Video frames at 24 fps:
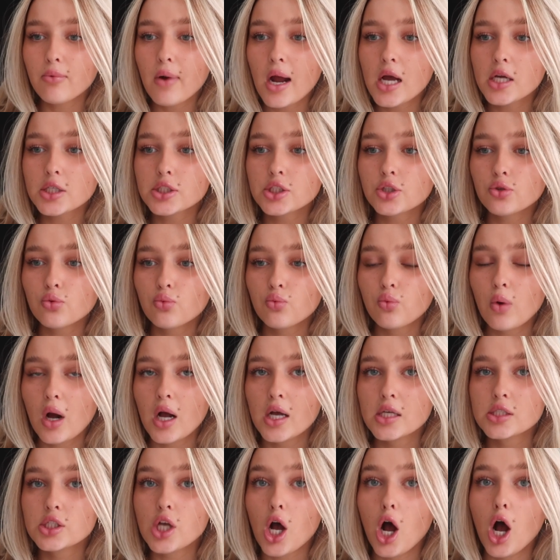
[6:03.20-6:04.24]
rush
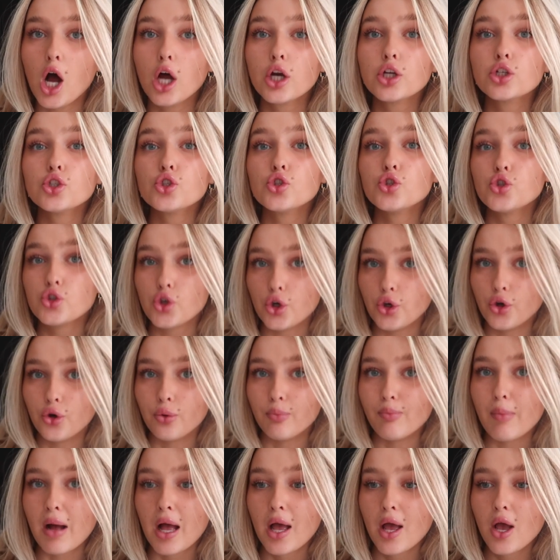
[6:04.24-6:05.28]
was on
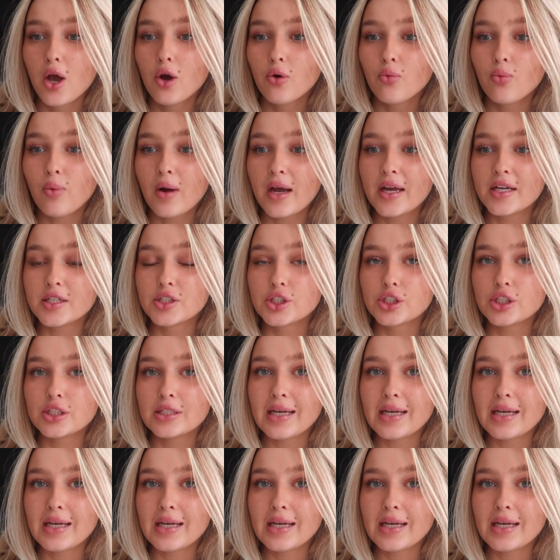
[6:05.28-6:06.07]
Zoom, which